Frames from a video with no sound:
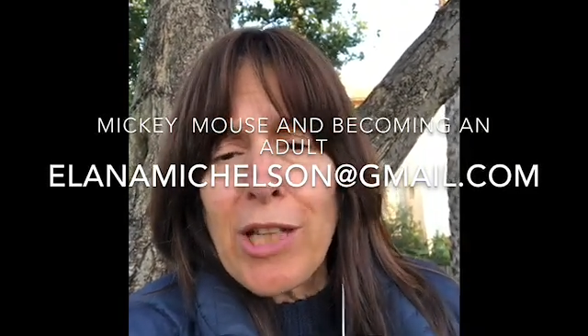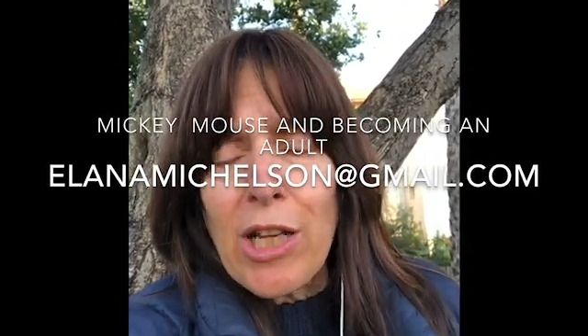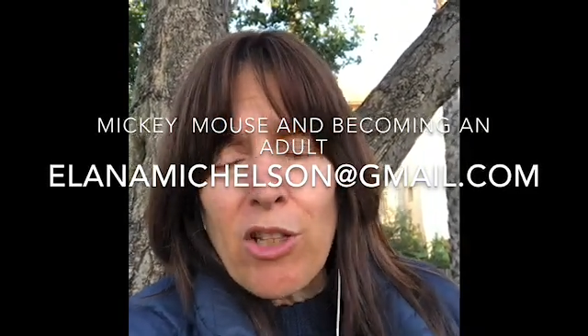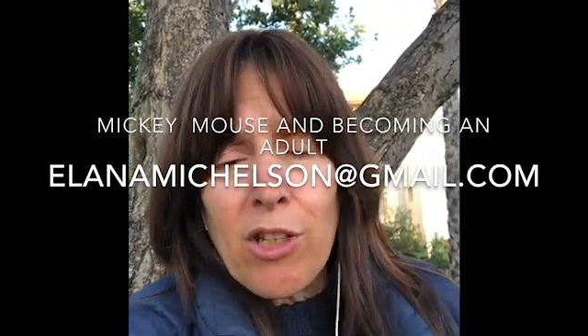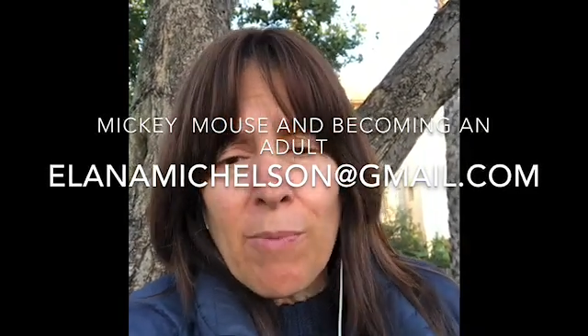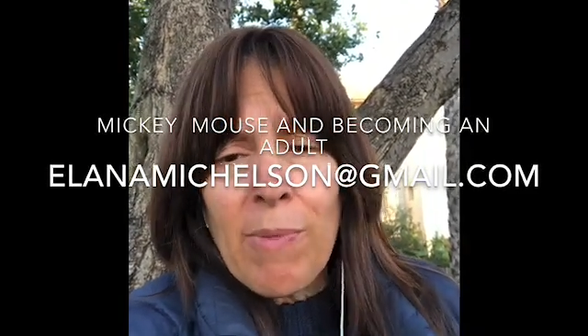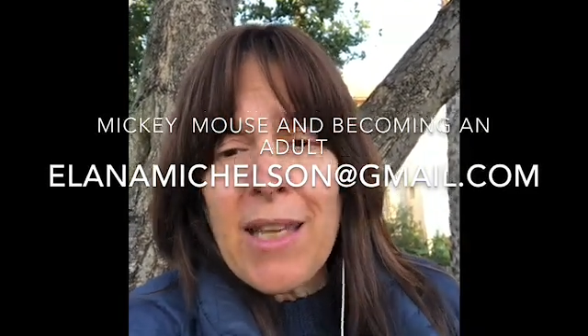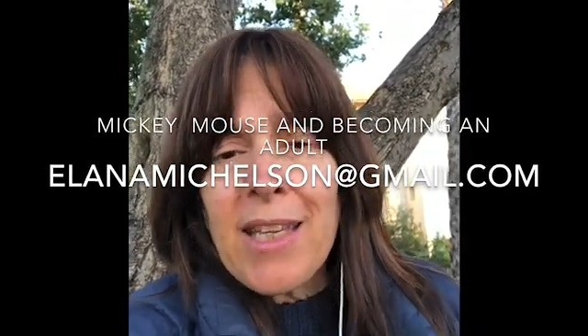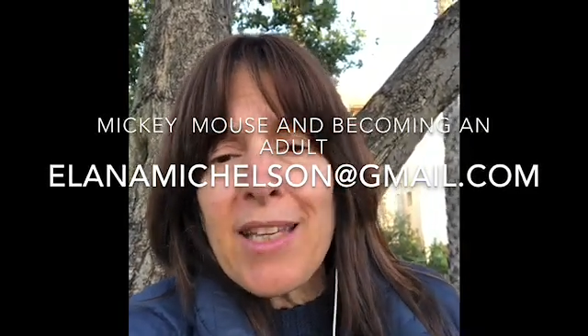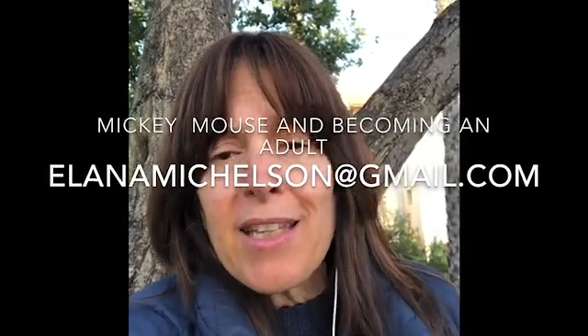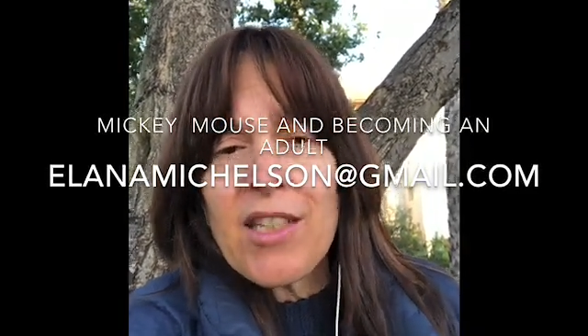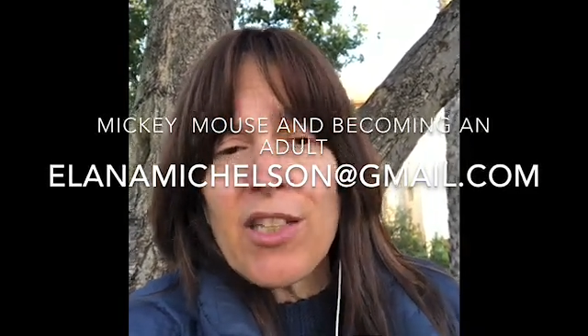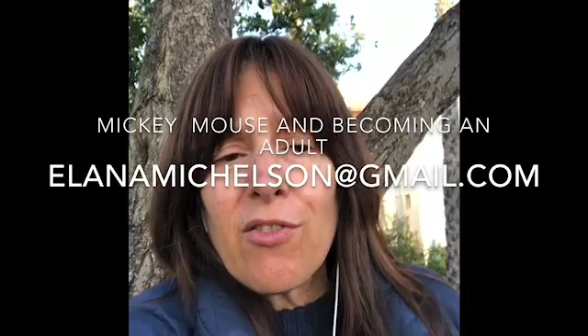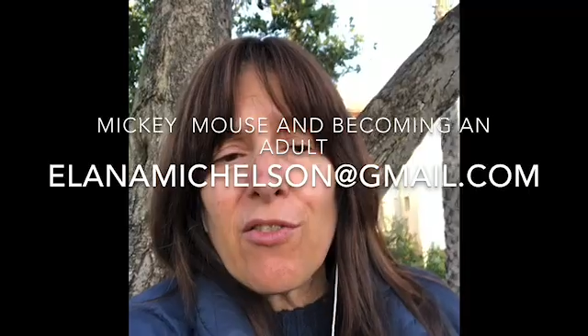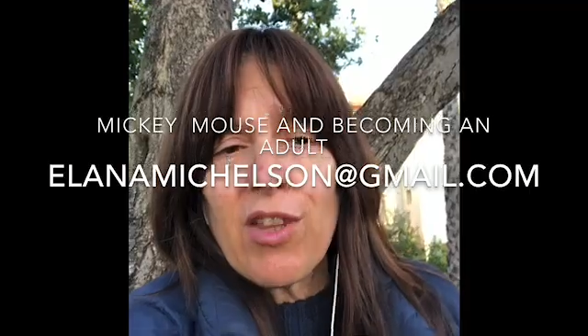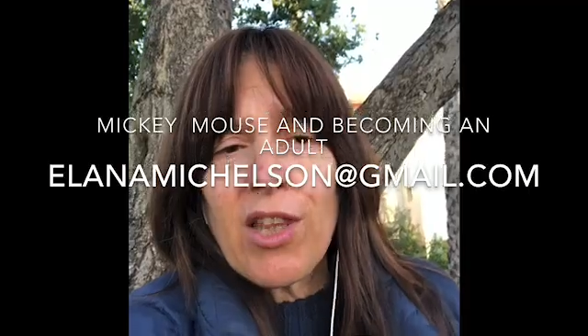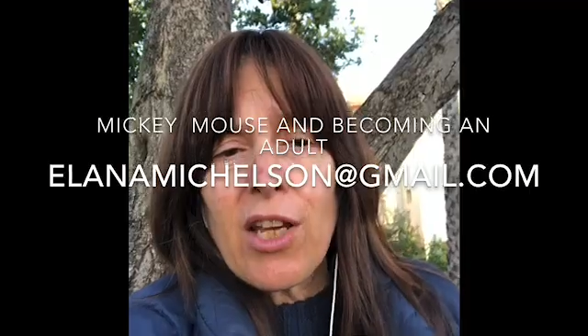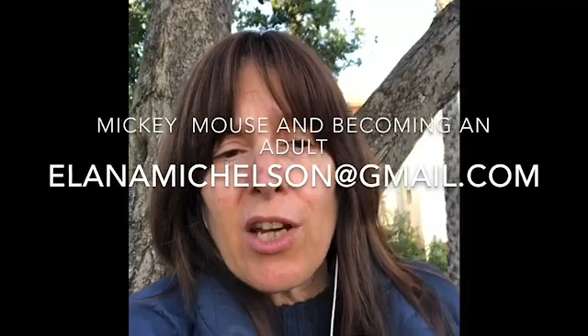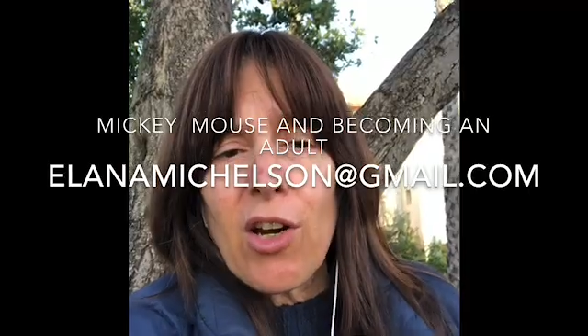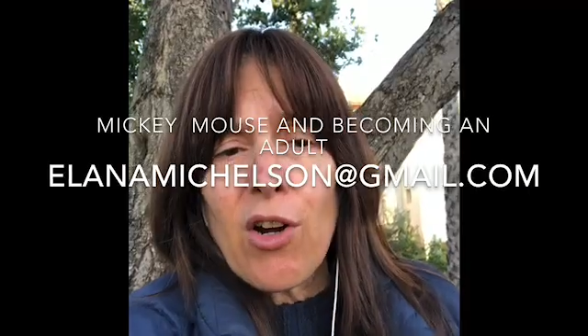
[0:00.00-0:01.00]
I took my kids
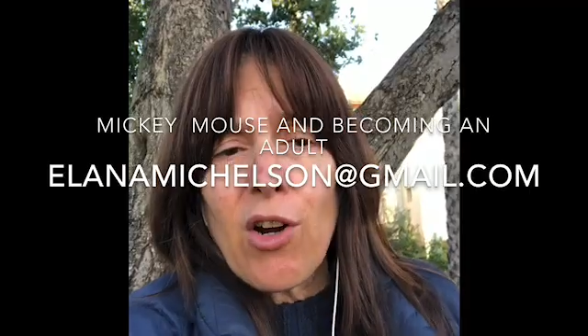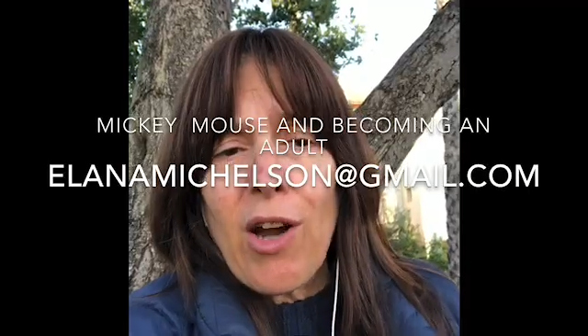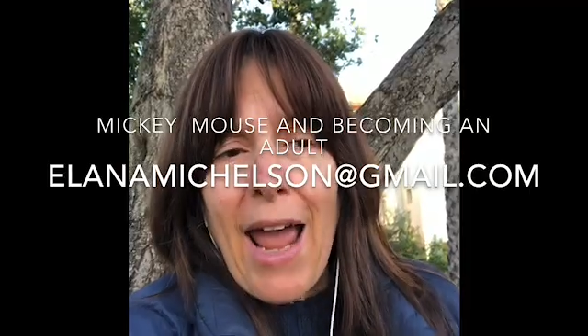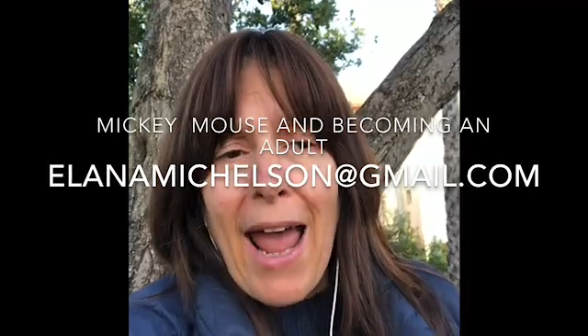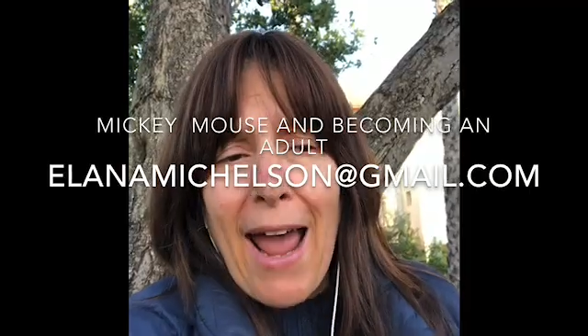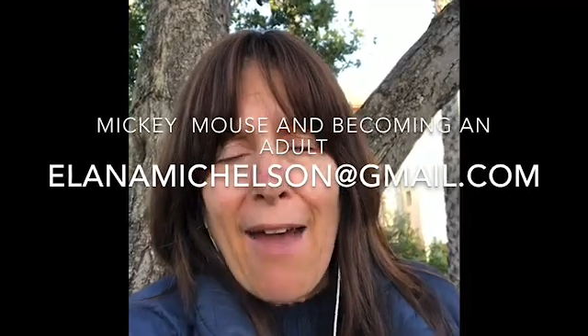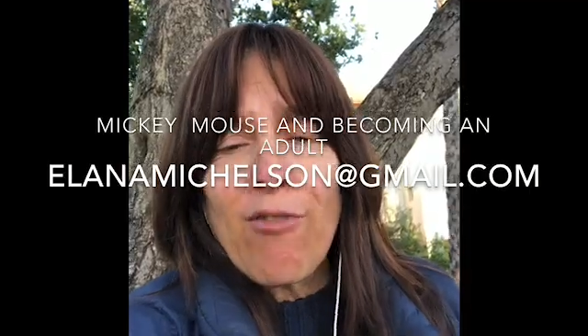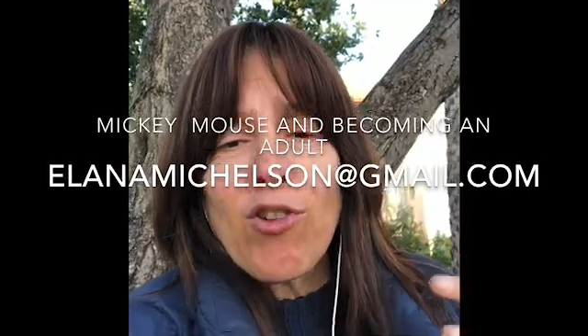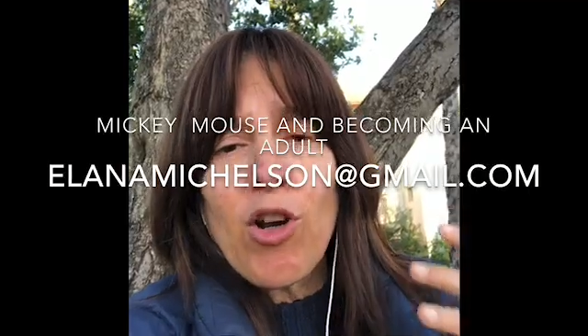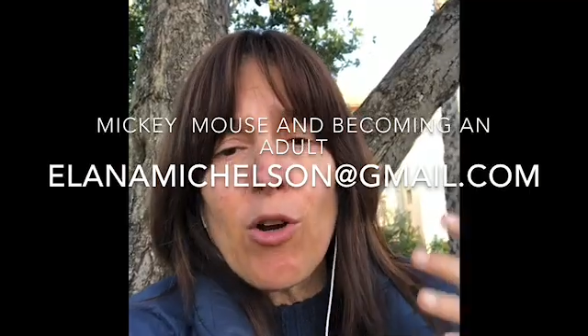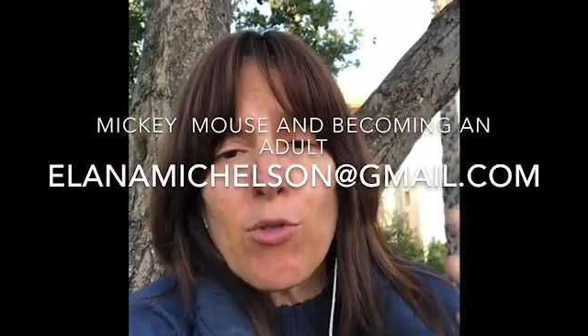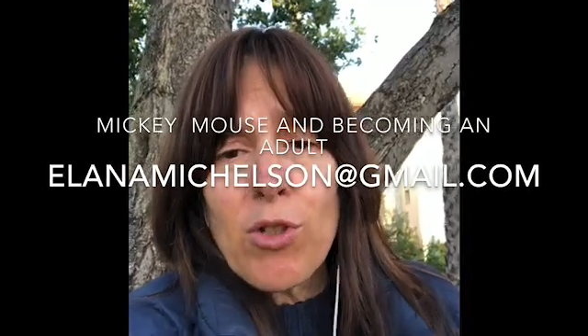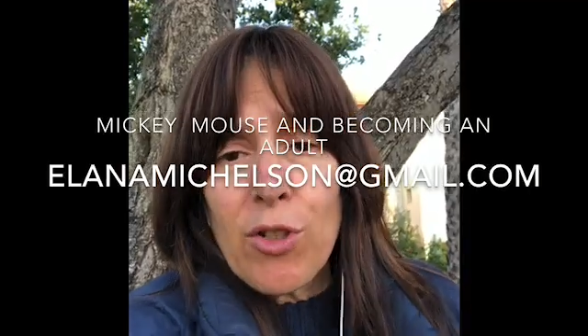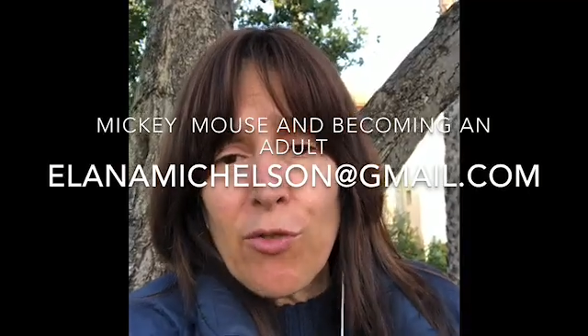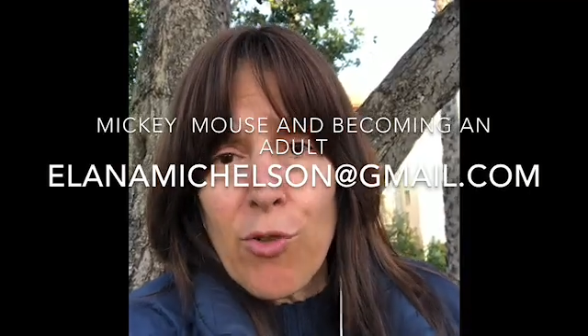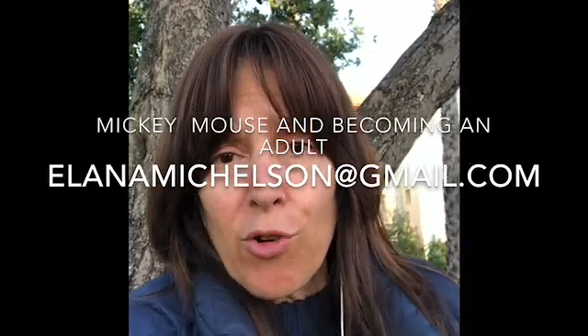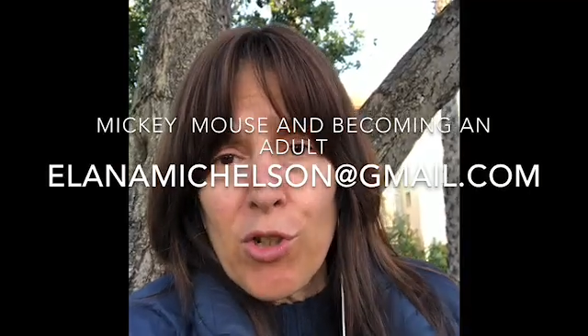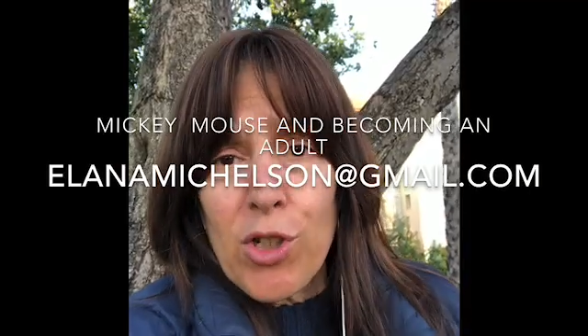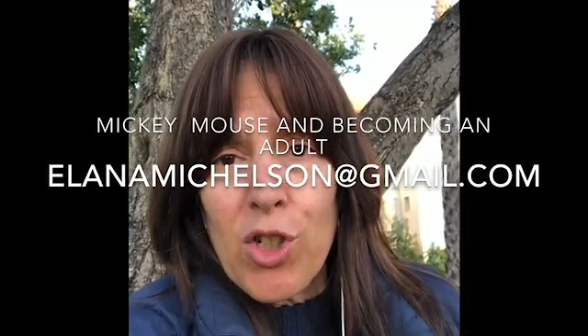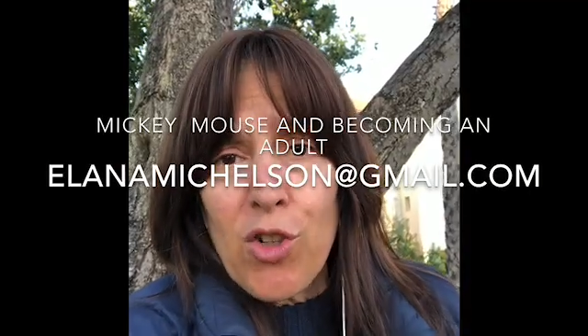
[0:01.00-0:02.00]
over there after I was
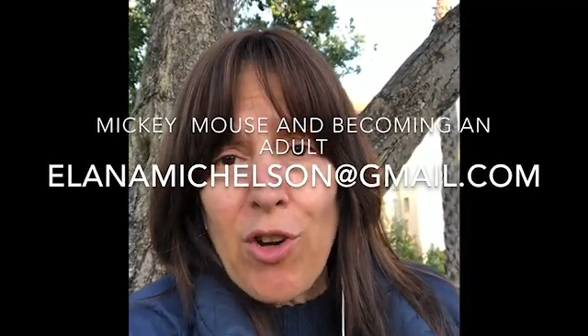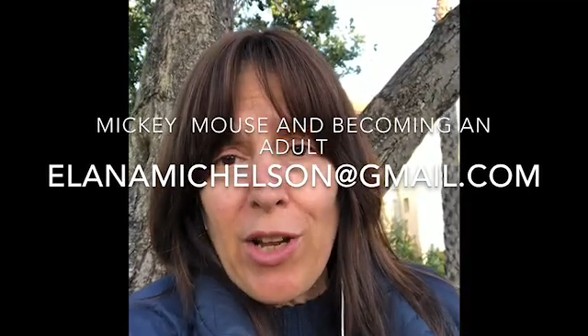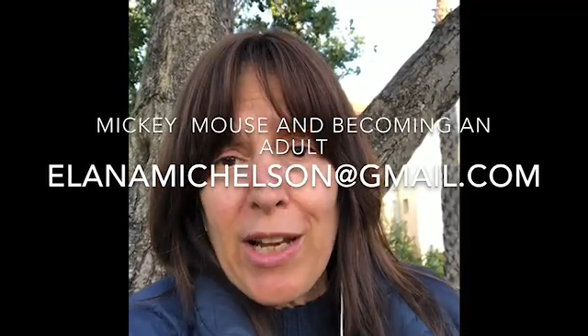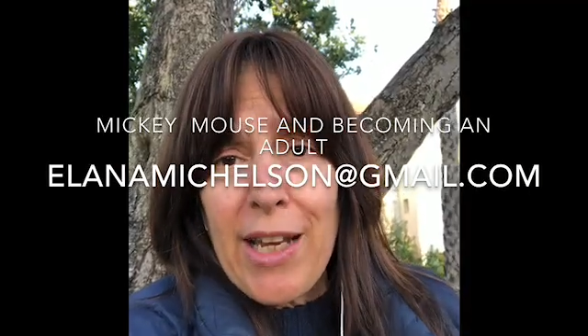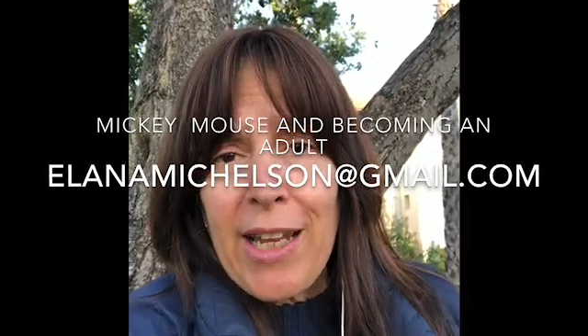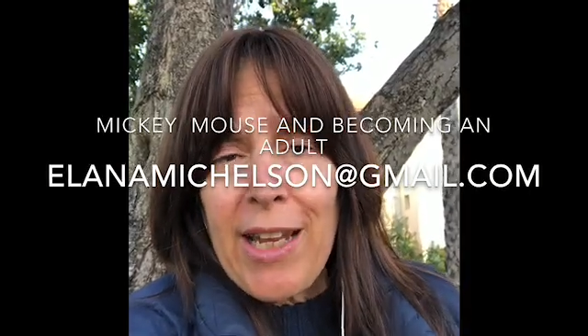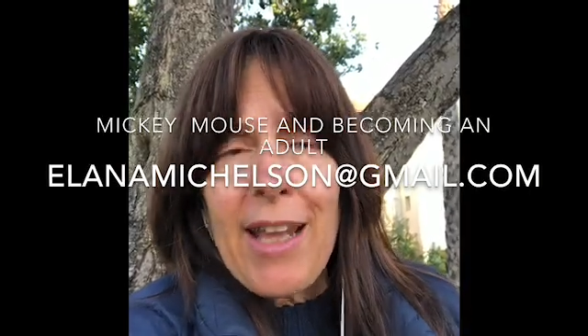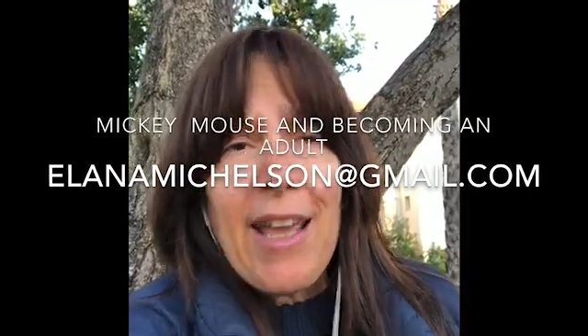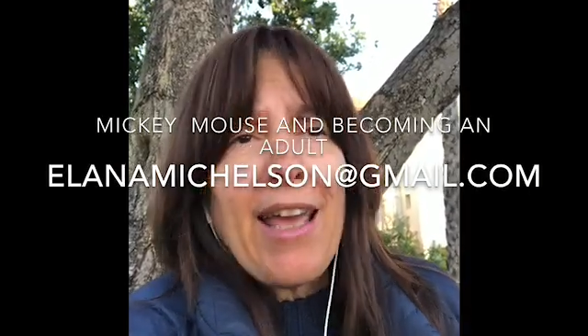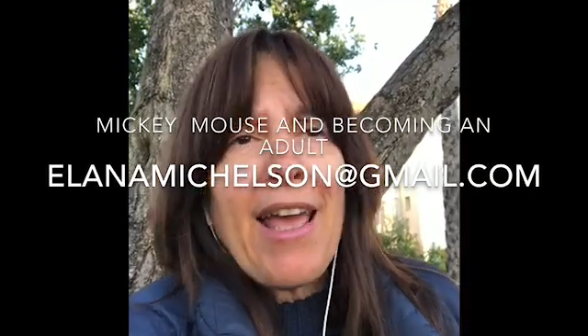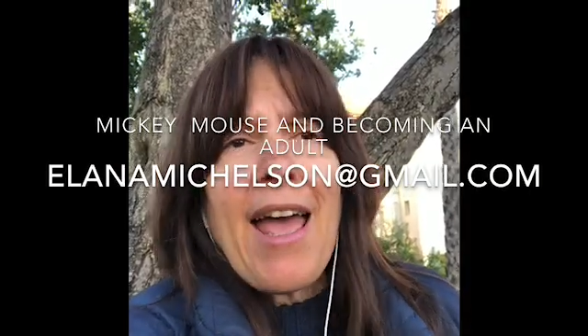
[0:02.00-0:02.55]
divorced already.